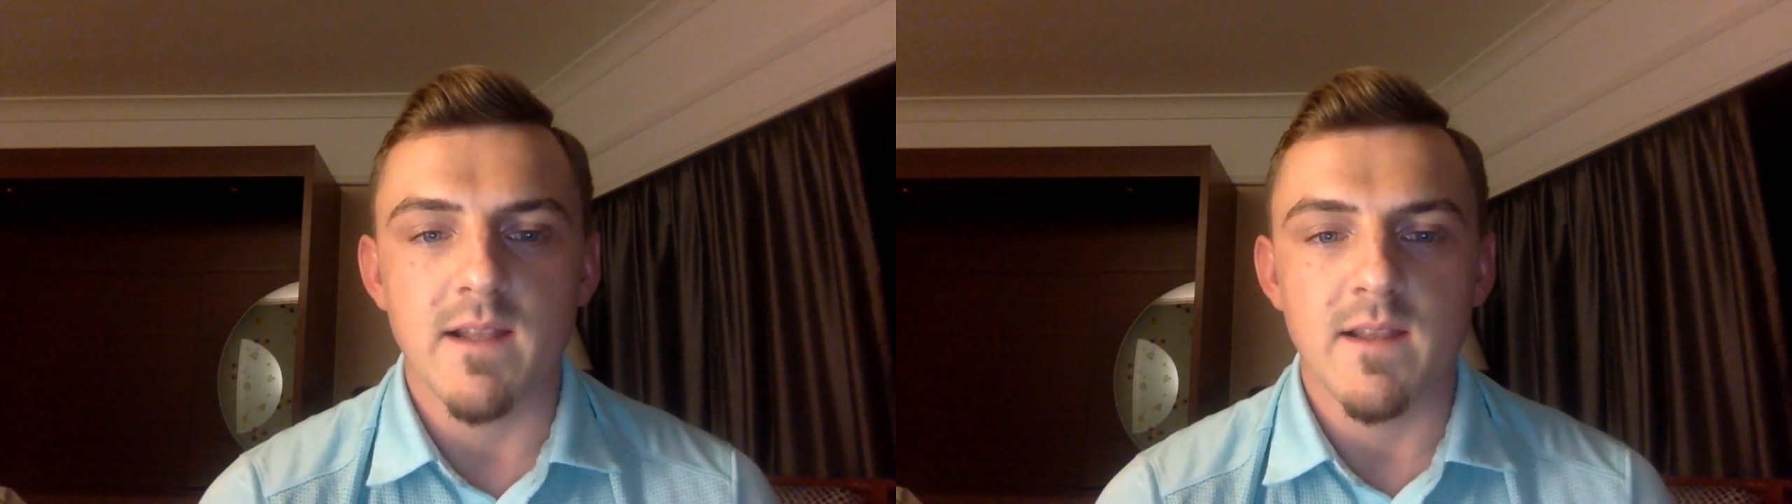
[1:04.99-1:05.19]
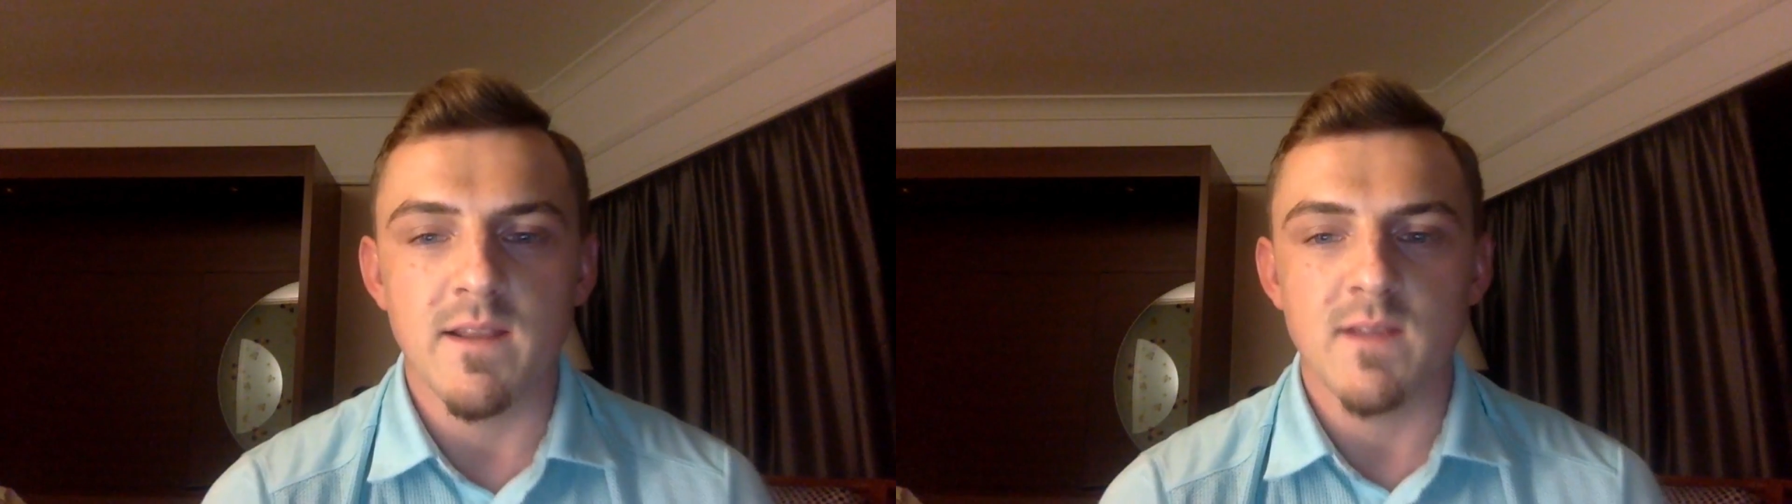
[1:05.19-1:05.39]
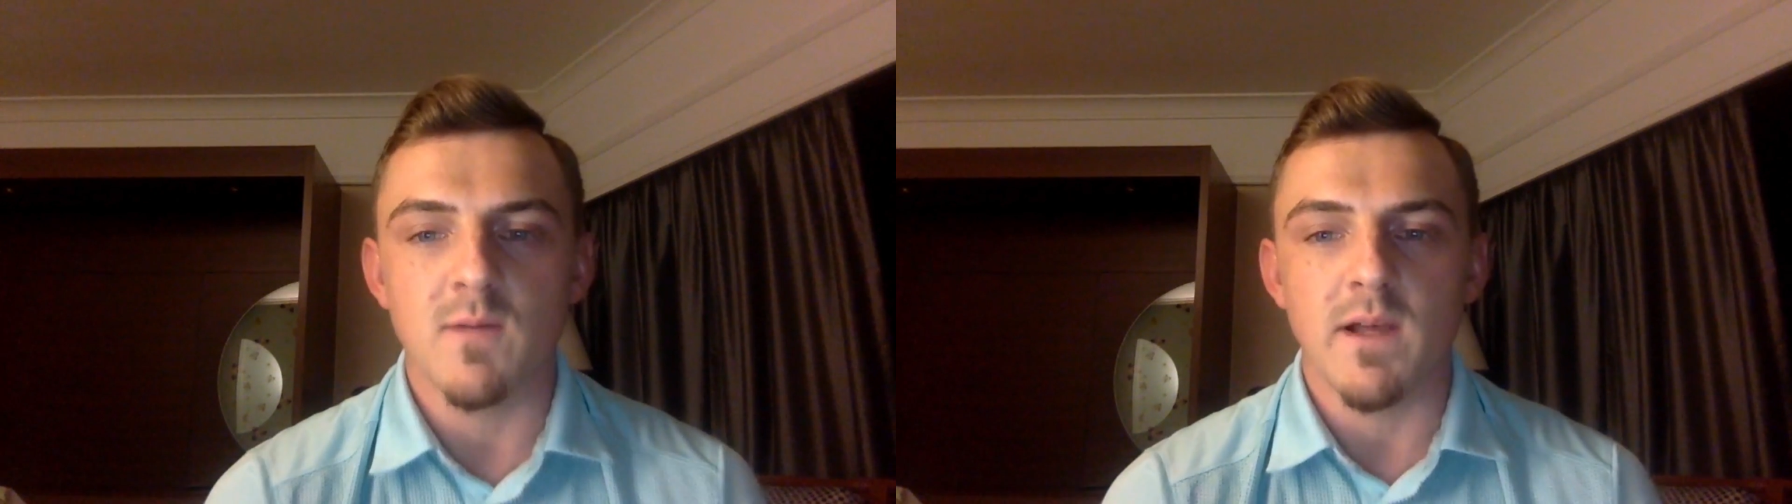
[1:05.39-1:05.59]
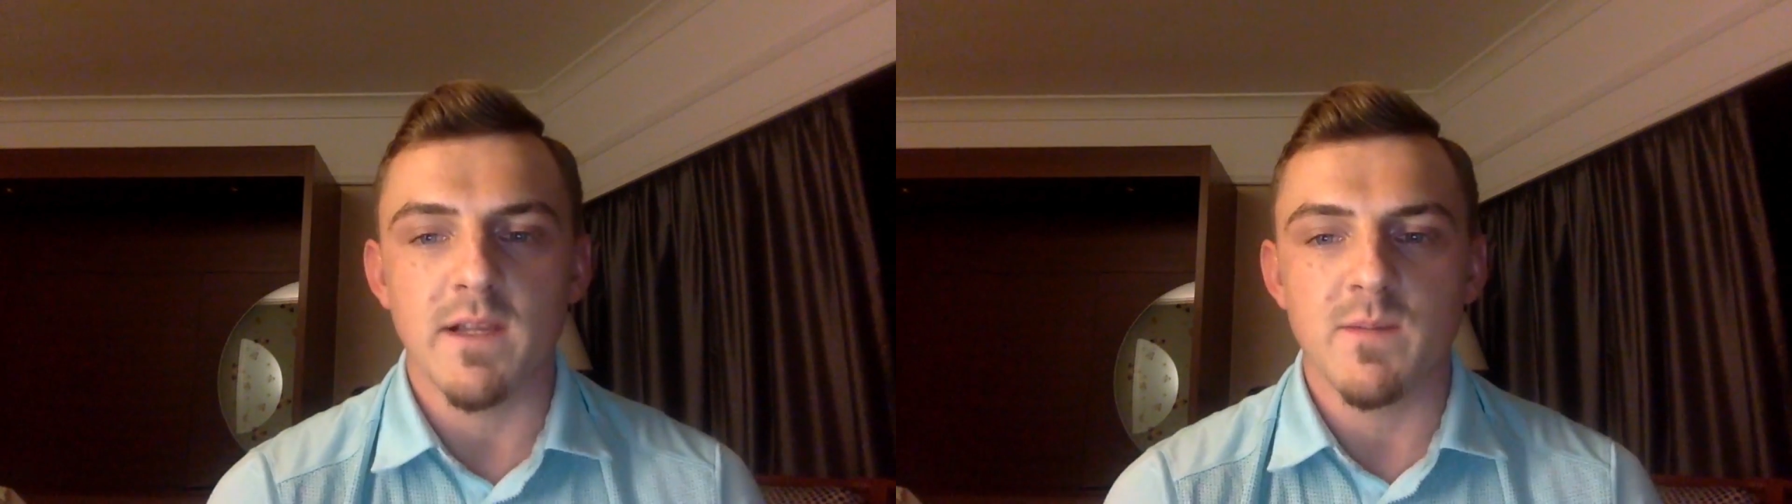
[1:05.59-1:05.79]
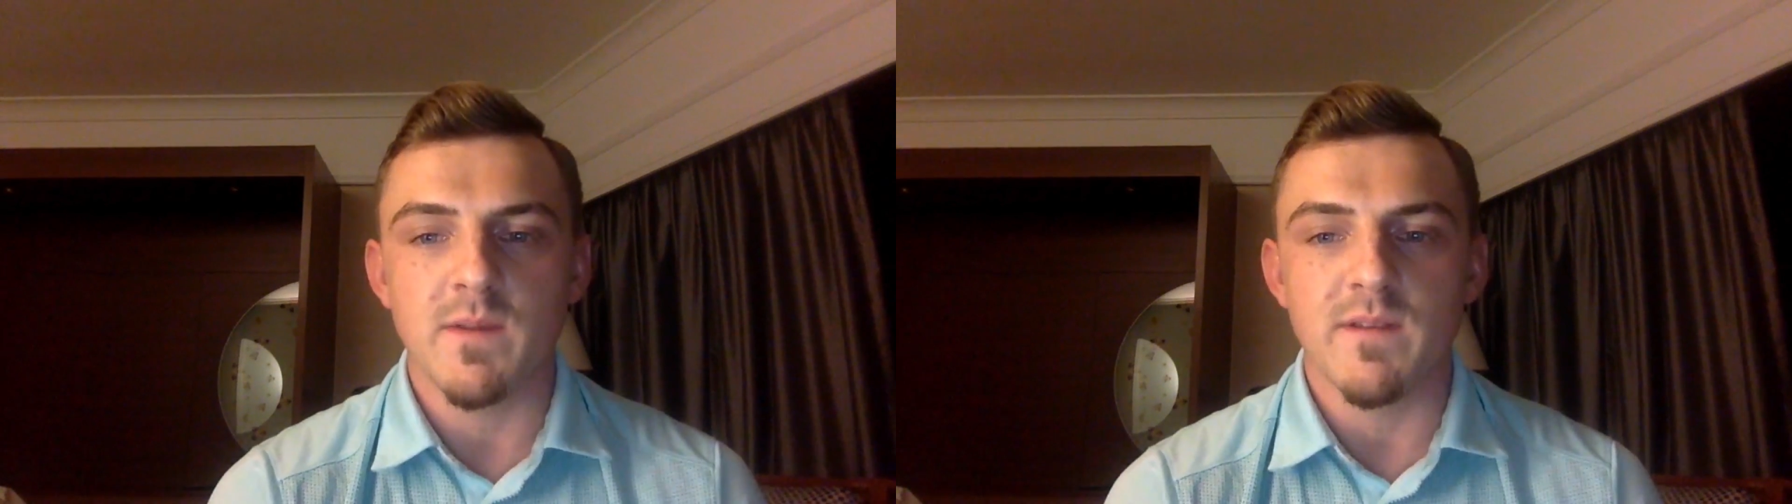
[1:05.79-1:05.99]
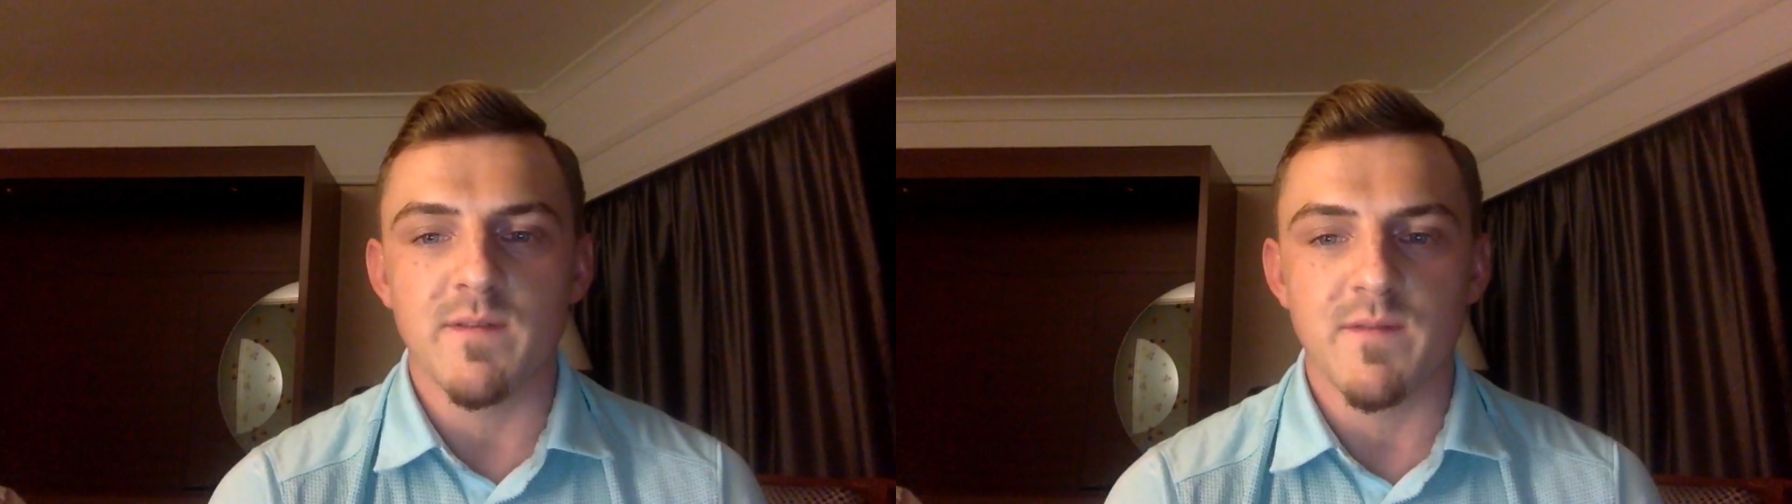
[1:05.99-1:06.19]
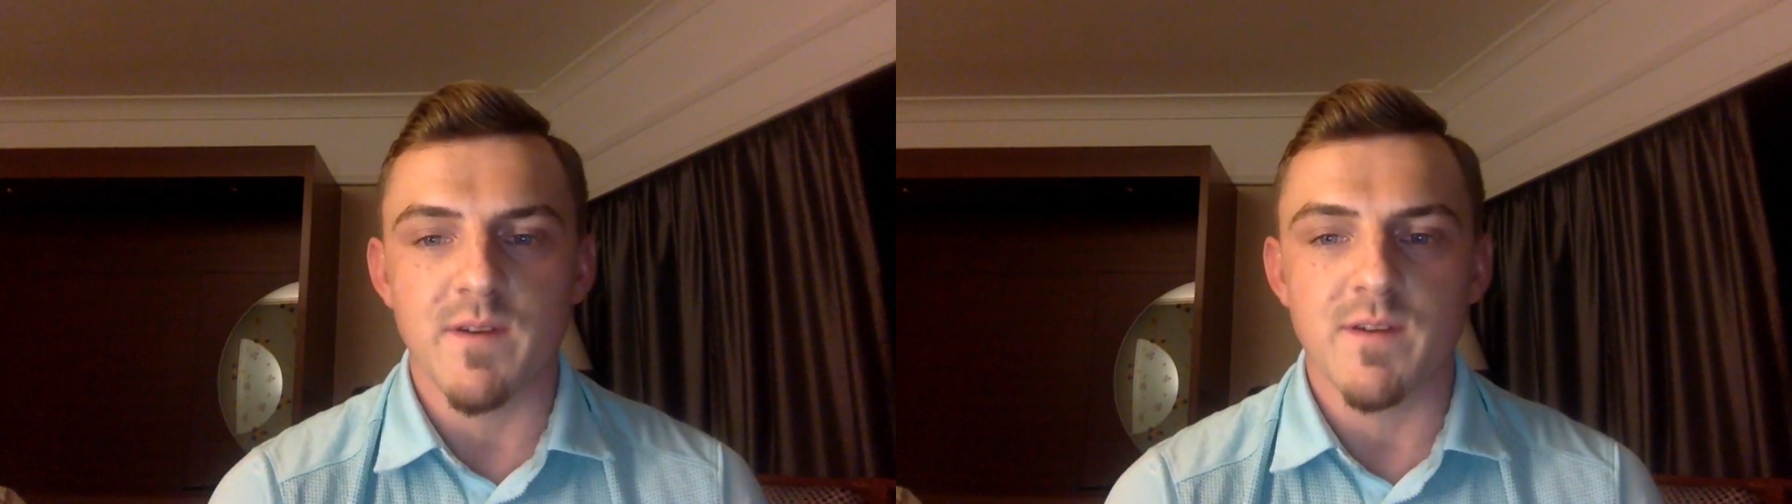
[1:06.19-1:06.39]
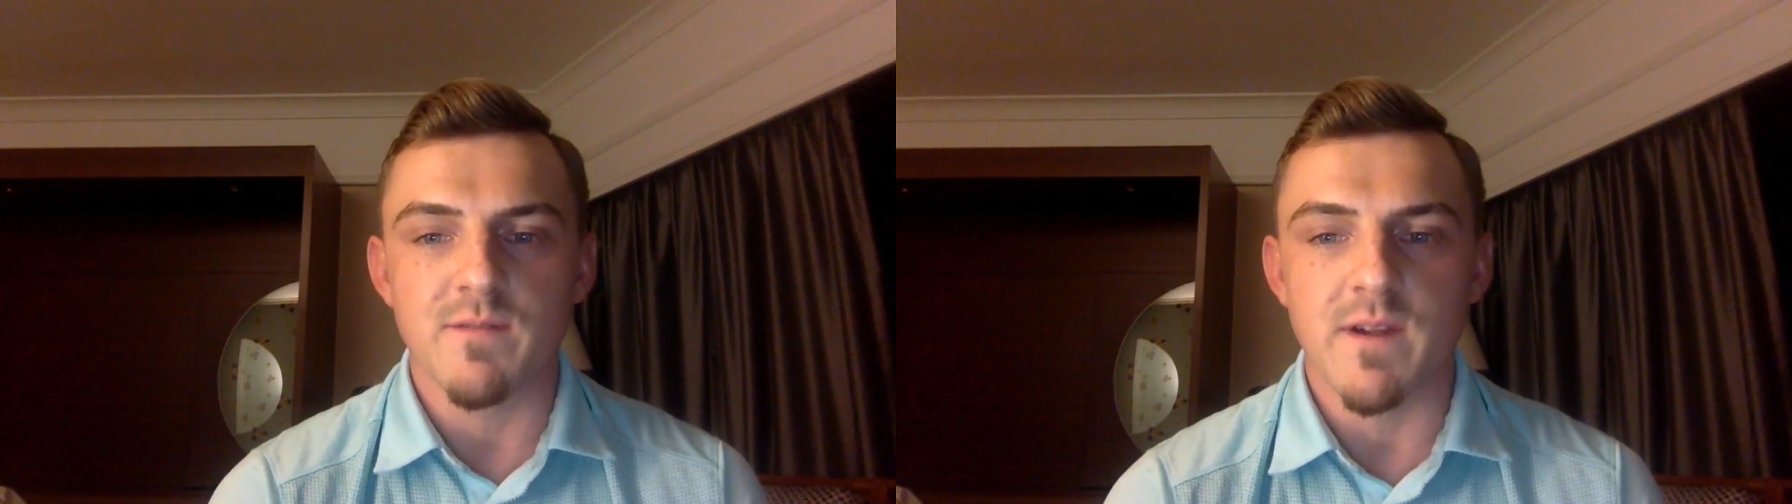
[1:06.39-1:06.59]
this will actually be the first